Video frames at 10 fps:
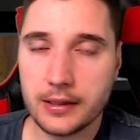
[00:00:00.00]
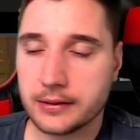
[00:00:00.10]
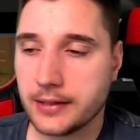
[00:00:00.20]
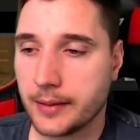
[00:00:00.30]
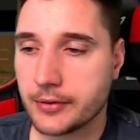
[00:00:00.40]

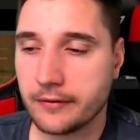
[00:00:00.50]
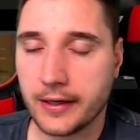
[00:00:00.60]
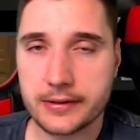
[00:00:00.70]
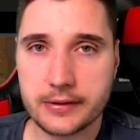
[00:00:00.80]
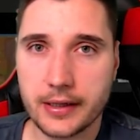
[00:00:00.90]
types of
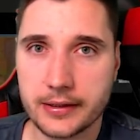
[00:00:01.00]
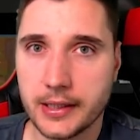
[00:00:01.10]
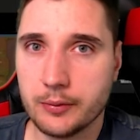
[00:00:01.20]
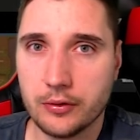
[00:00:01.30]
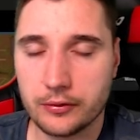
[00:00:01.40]
events, like
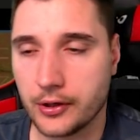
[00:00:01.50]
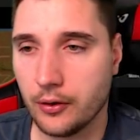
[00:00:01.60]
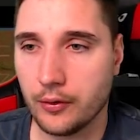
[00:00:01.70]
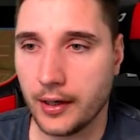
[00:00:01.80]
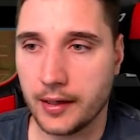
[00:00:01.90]
they will
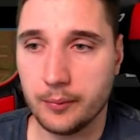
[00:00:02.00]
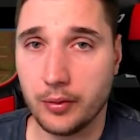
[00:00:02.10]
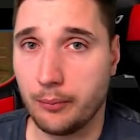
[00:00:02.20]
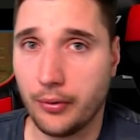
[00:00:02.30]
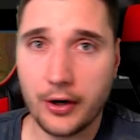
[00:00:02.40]
go and
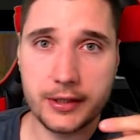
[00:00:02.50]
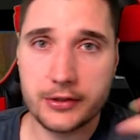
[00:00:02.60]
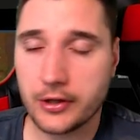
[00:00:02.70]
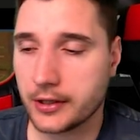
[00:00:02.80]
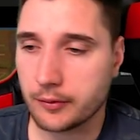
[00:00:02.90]
bombard
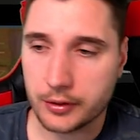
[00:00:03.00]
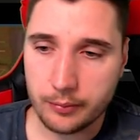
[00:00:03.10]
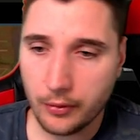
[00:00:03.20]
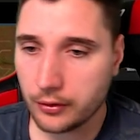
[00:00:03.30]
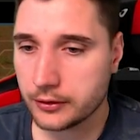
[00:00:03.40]
each other with
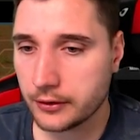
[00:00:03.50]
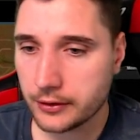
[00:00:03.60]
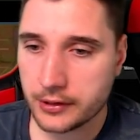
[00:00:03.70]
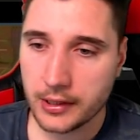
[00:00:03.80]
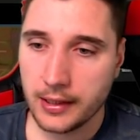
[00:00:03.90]

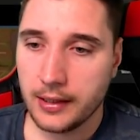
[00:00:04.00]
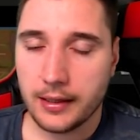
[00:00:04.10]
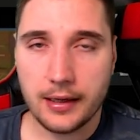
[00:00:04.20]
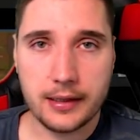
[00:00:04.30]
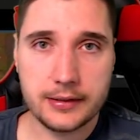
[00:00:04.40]
mortars.
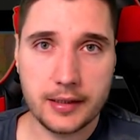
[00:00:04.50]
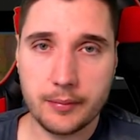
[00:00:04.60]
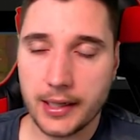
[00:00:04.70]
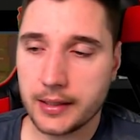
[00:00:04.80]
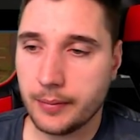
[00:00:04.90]
There
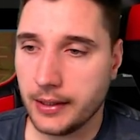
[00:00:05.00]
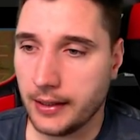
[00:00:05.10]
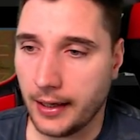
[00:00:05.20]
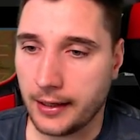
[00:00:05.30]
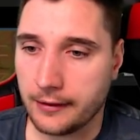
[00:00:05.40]
might
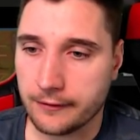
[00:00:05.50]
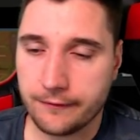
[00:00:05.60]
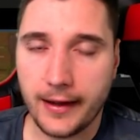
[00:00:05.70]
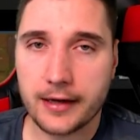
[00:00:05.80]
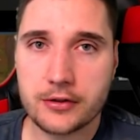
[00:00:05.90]
be a
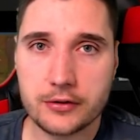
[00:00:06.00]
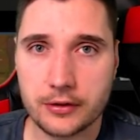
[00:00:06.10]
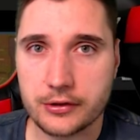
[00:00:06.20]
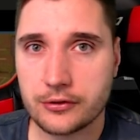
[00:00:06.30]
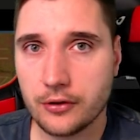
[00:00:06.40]
faction
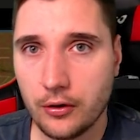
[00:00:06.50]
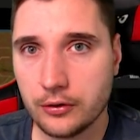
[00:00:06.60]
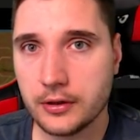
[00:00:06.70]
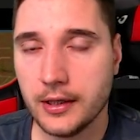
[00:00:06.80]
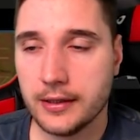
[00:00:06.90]

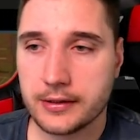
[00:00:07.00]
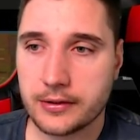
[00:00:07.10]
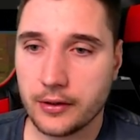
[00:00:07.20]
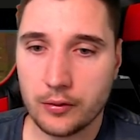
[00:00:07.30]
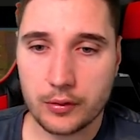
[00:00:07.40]
assault,
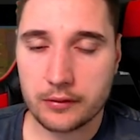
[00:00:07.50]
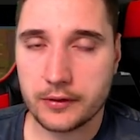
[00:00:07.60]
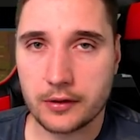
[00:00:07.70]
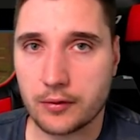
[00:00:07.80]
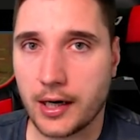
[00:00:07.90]
so one of
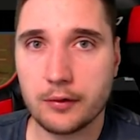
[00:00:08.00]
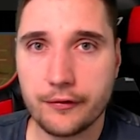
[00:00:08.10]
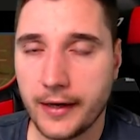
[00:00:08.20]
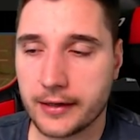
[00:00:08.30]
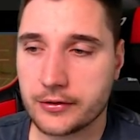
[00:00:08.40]
the rival
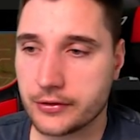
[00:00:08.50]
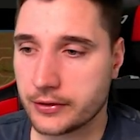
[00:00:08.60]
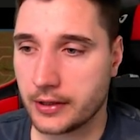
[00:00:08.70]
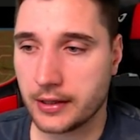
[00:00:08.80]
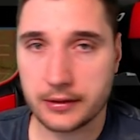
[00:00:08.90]
factions
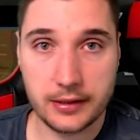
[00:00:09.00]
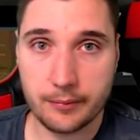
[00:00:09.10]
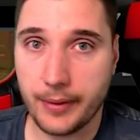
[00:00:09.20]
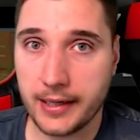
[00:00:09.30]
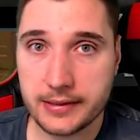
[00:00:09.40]
is their
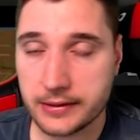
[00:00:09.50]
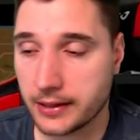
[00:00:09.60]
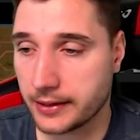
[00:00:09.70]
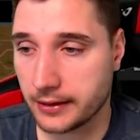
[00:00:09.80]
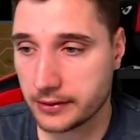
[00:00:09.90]
base is
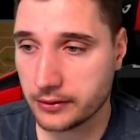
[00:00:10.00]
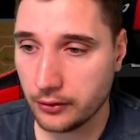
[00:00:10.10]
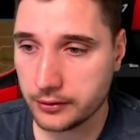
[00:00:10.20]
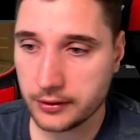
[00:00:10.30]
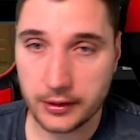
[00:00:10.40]
gonna get
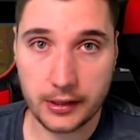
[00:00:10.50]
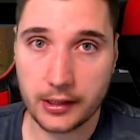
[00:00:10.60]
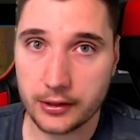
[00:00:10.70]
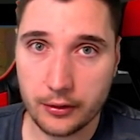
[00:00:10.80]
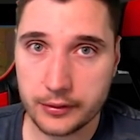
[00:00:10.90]
assaulted, you can go